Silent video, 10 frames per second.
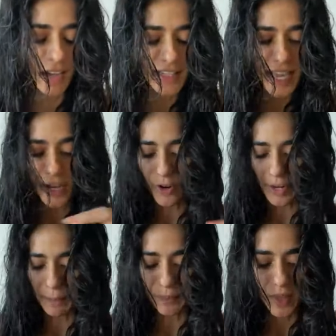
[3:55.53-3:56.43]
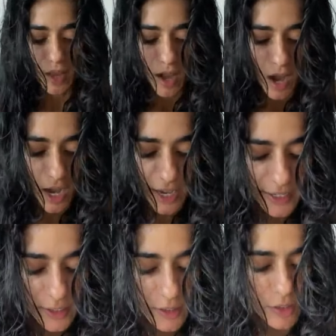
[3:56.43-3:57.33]
a day cream.
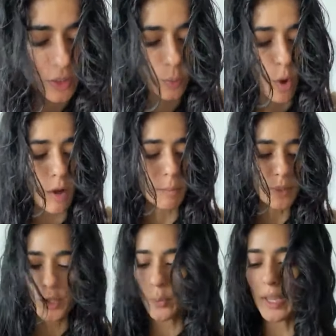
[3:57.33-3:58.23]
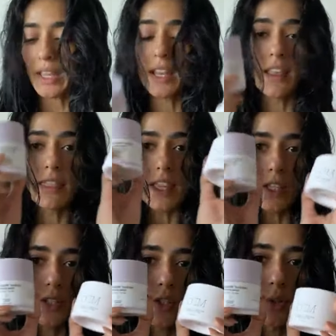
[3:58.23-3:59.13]
I swap between
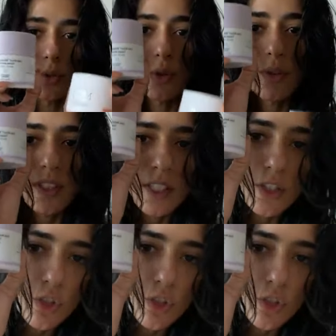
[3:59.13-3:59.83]
these two. So this